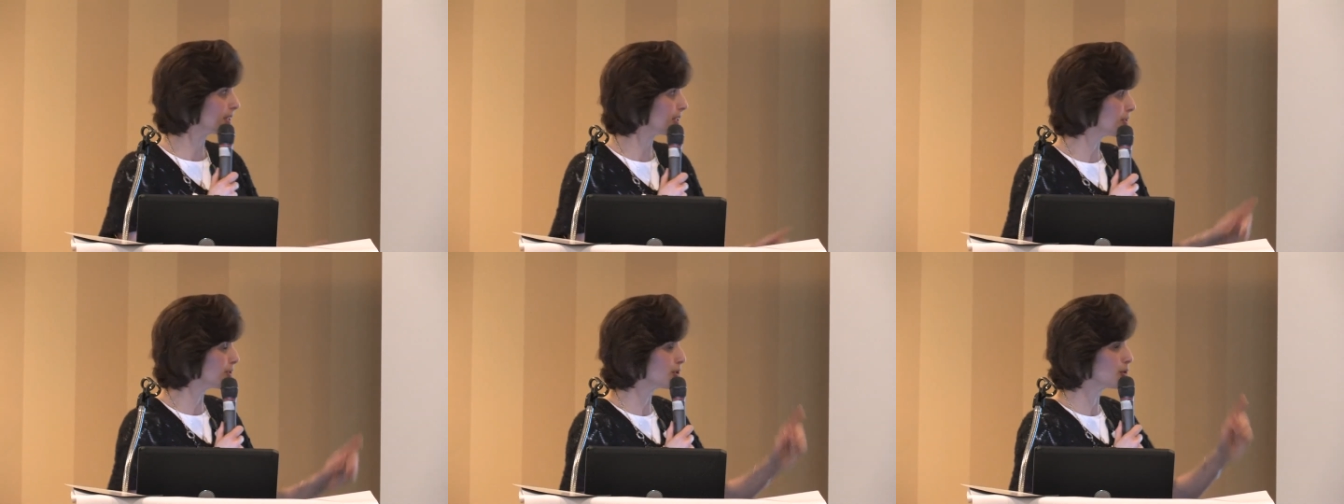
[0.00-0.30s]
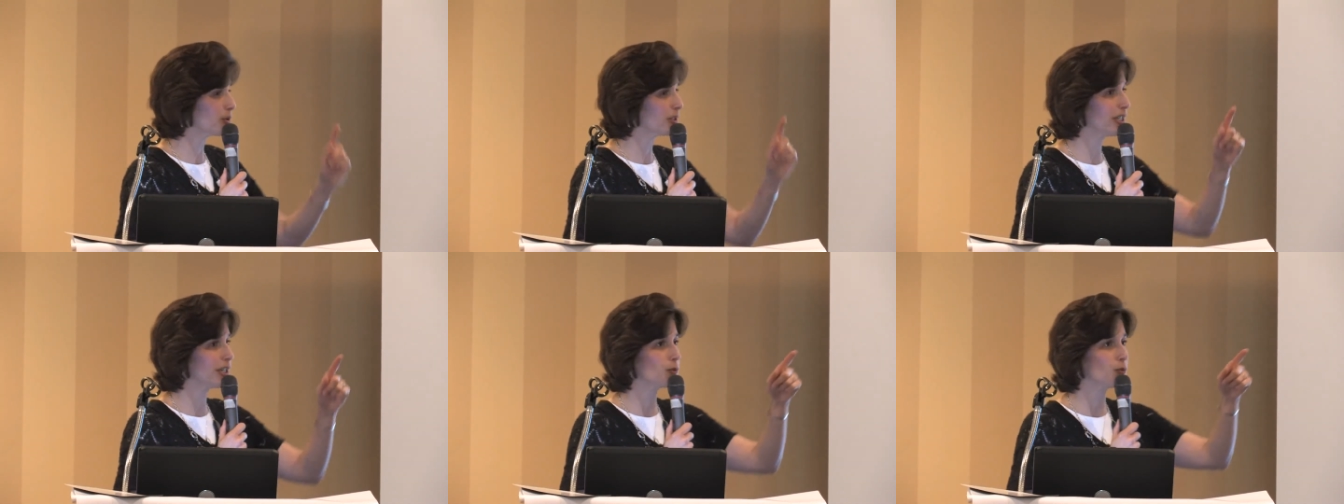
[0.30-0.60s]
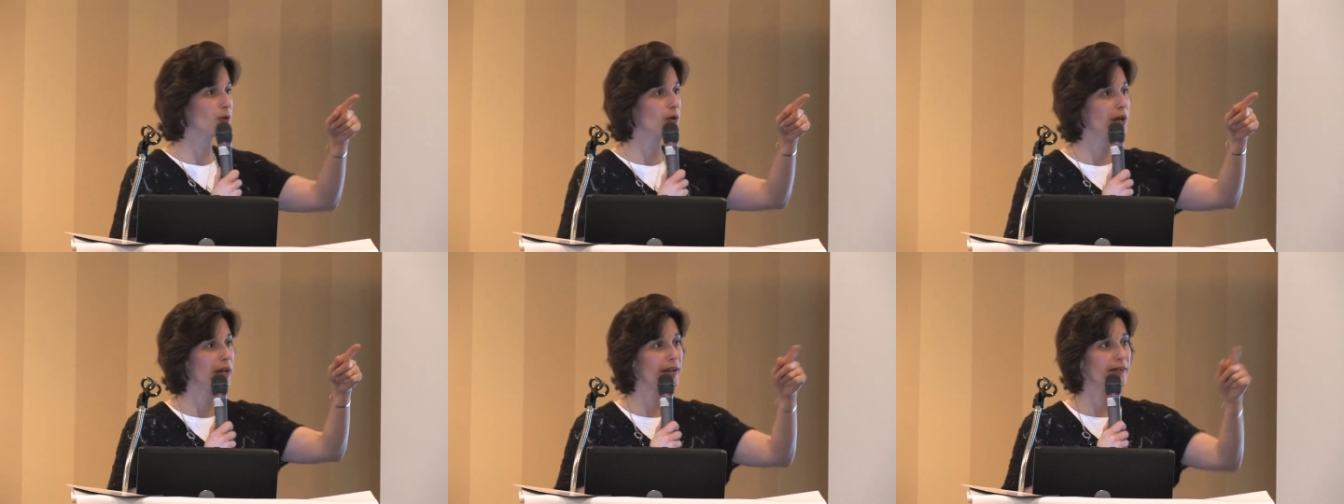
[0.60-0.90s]
So again,
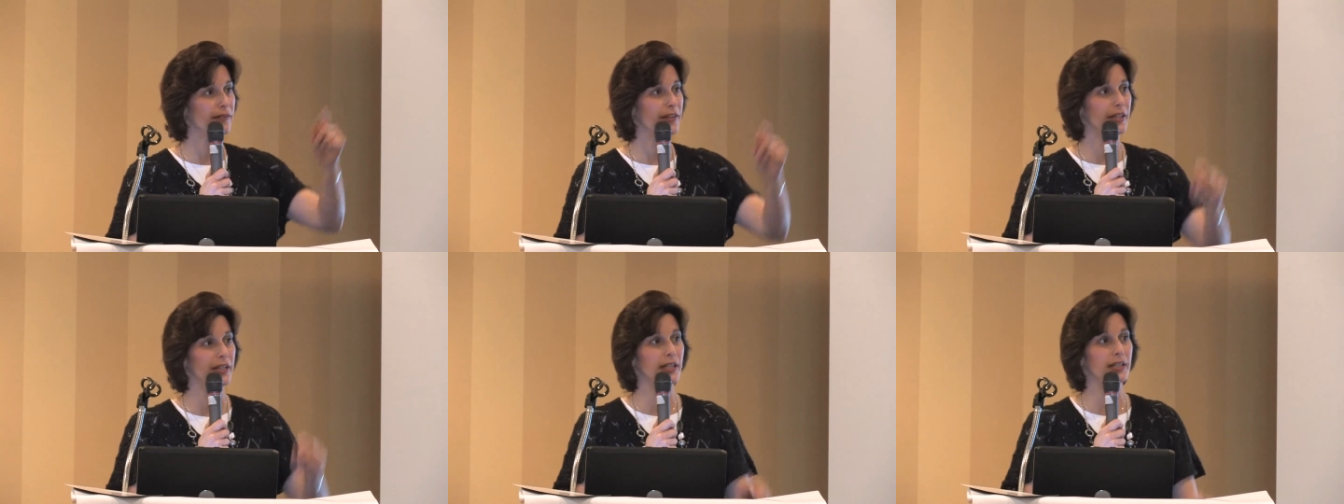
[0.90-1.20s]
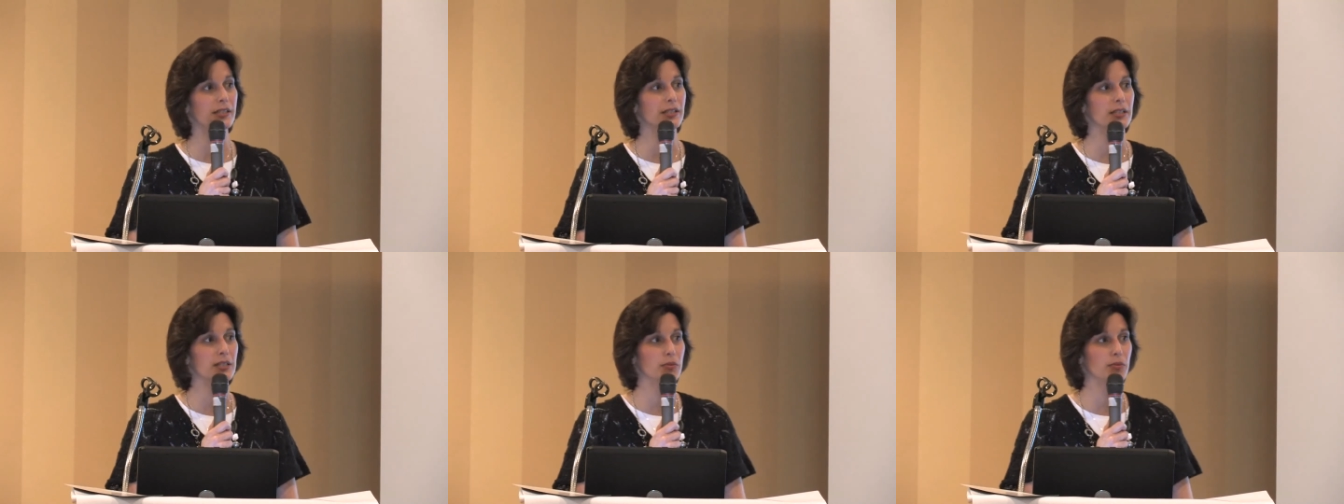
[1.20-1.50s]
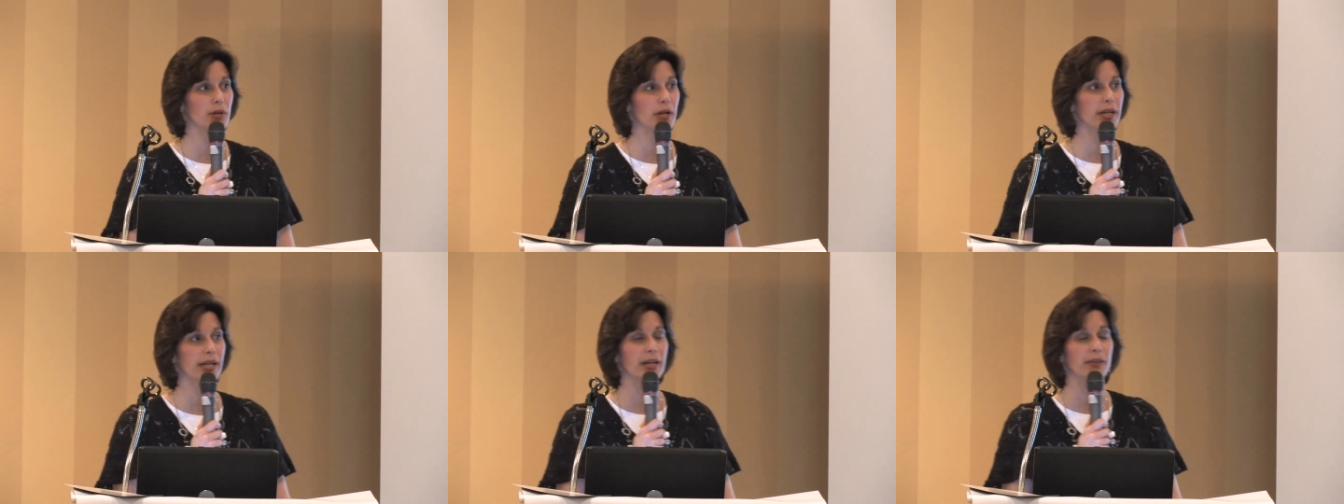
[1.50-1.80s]
we'll have that on
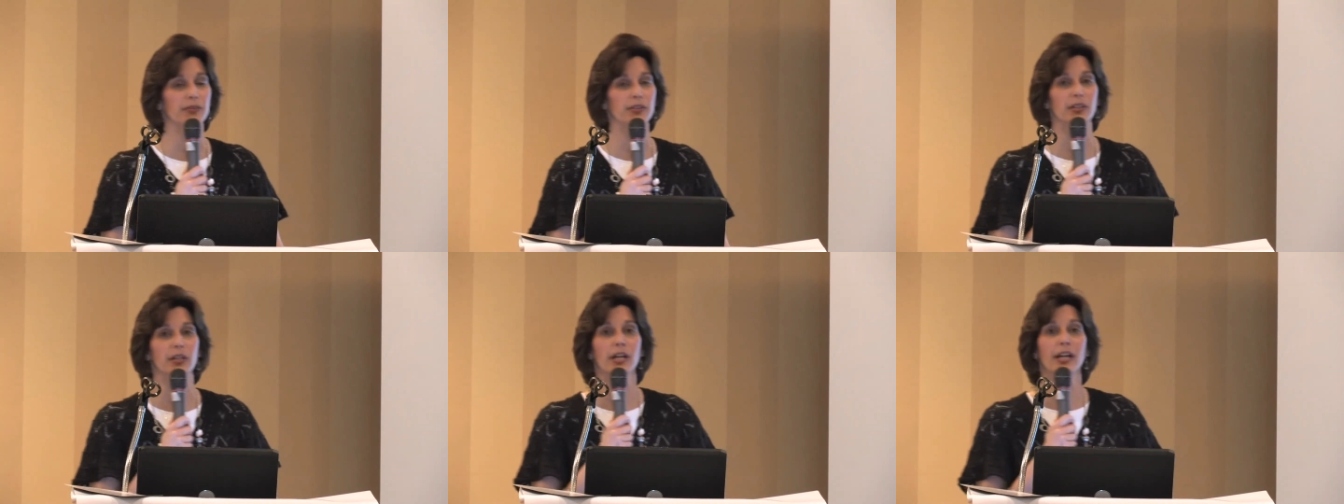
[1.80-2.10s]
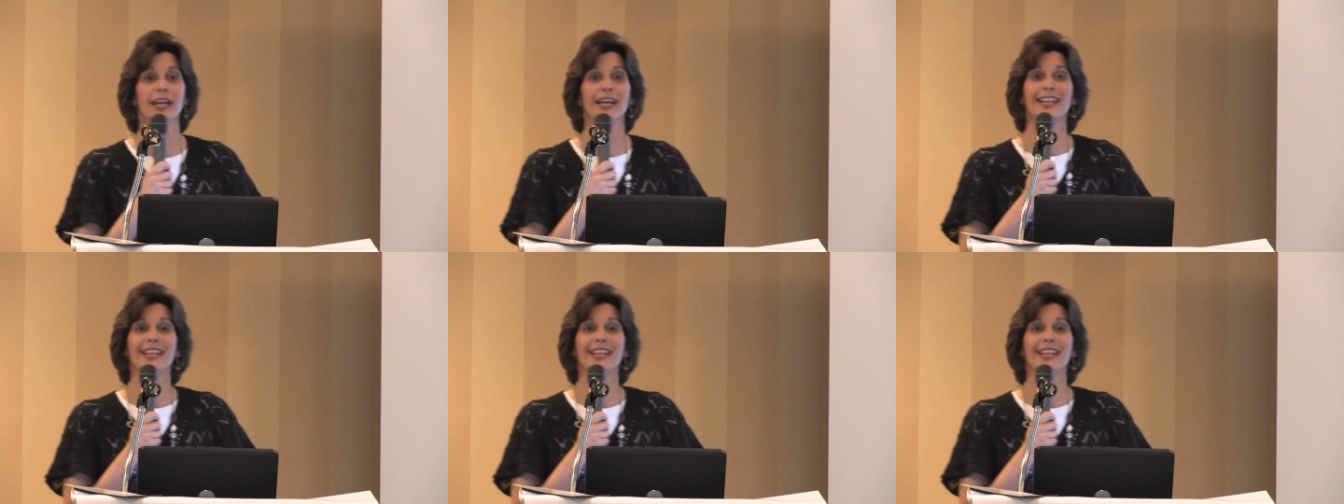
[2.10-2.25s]
display out there.